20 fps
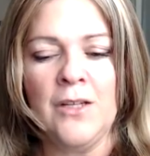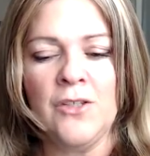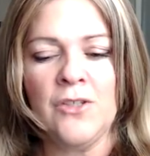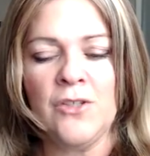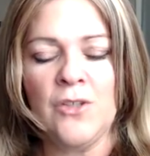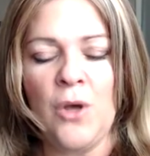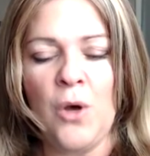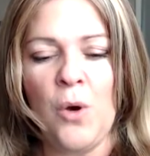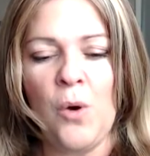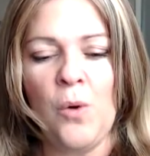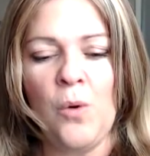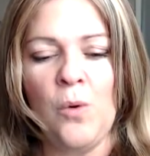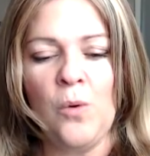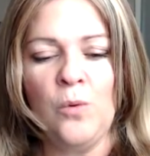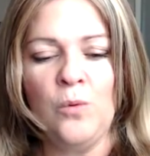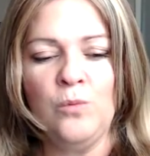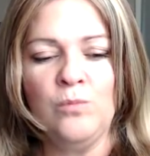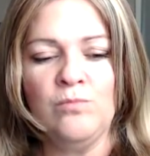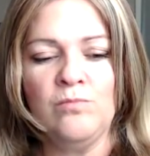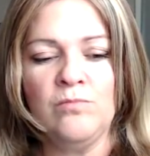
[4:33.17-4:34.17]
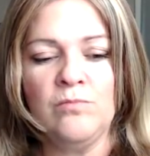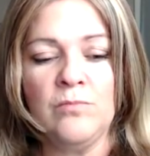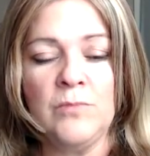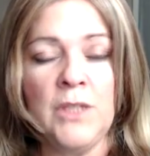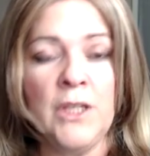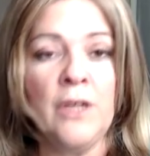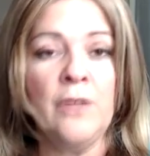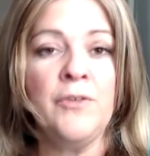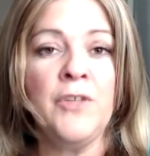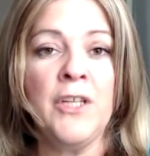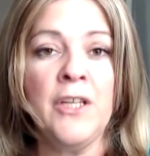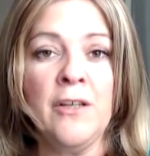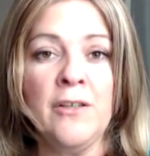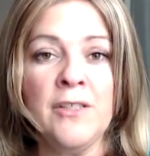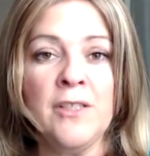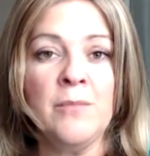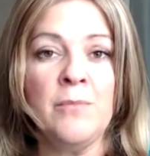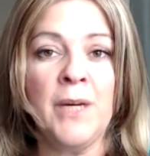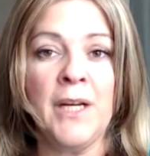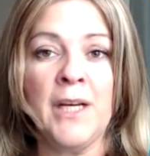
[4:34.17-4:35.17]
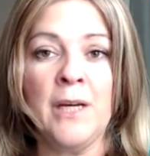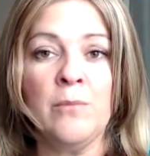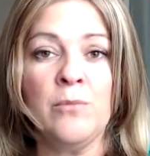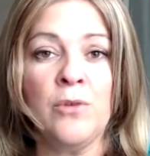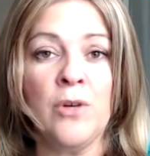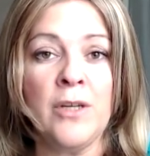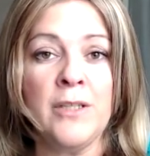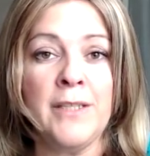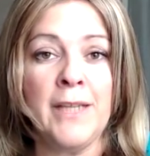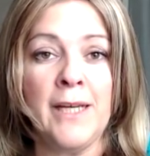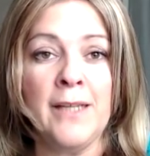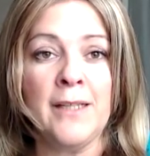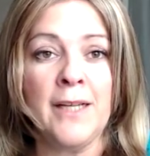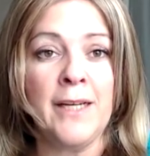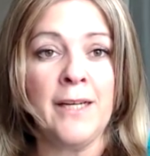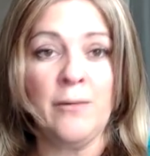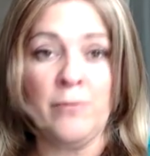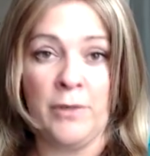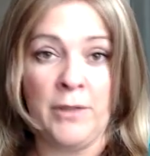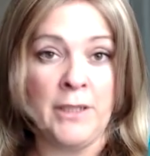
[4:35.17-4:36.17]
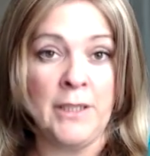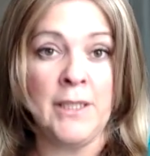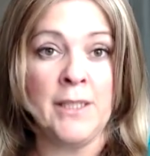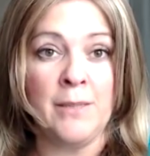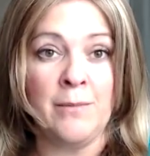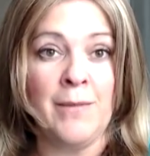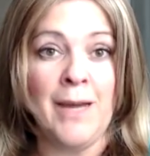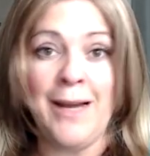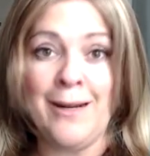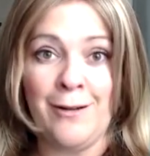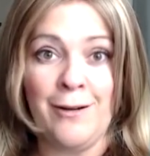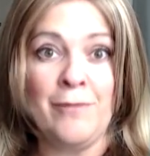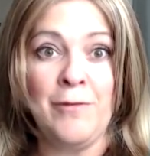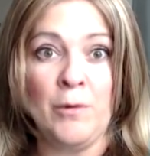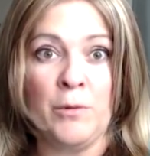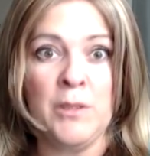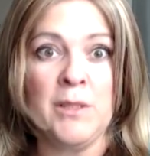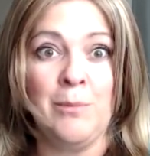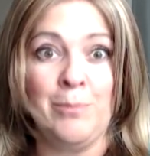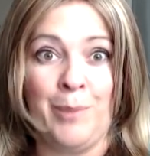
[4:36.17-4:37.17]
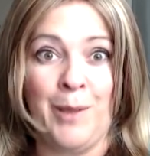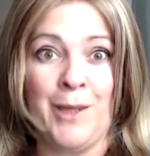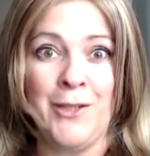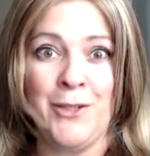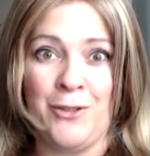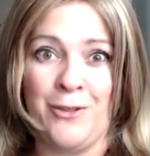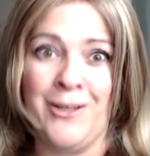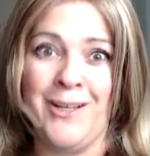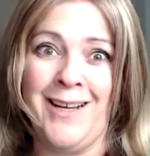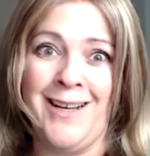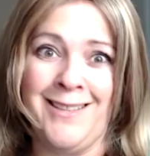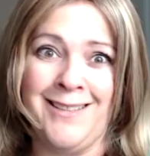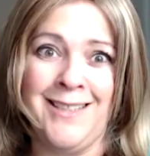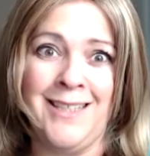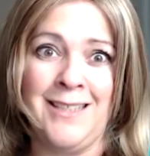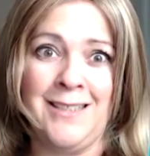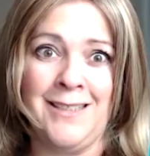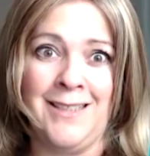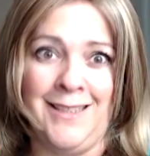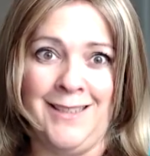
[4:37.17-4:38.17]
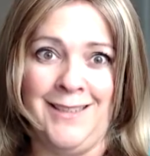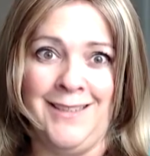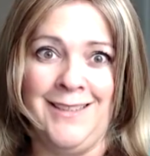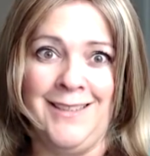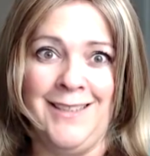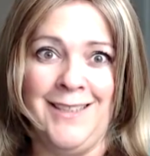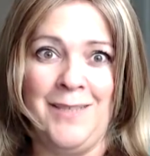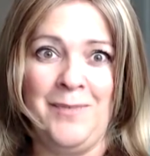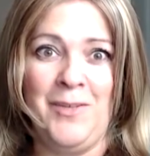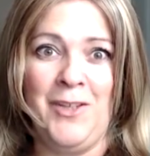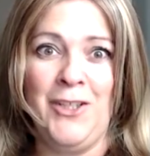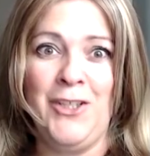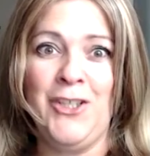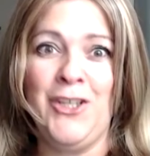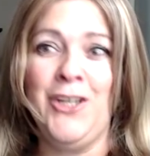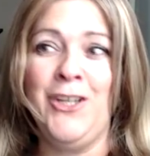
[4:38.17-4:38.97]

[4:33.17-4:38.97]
so you know, if you kill somebody in broad daylight, it really doesn't matter if it was a bus or not, does it? I mean,